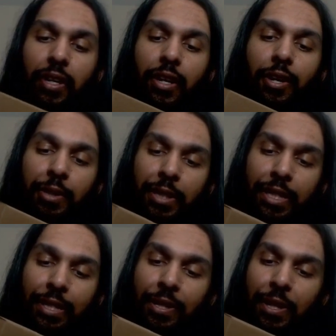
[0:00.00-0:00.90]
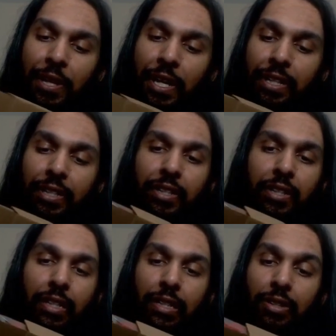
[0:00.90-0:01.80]
Oh yeah, look at that.
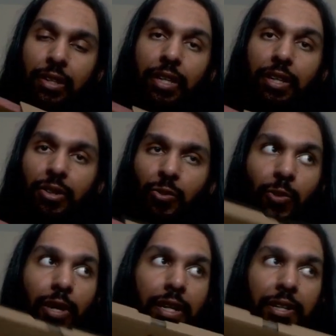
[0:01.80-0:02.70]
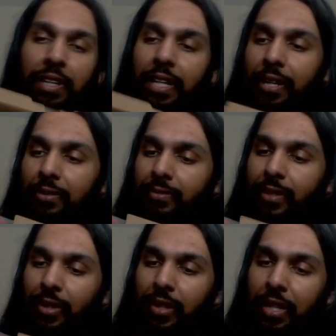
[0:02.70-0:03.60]
It slides right on out,
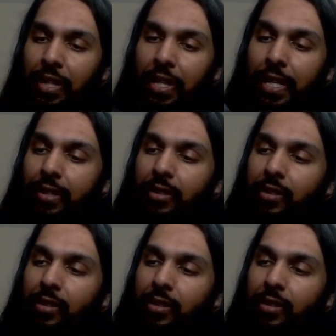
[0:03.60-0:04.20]
just like that.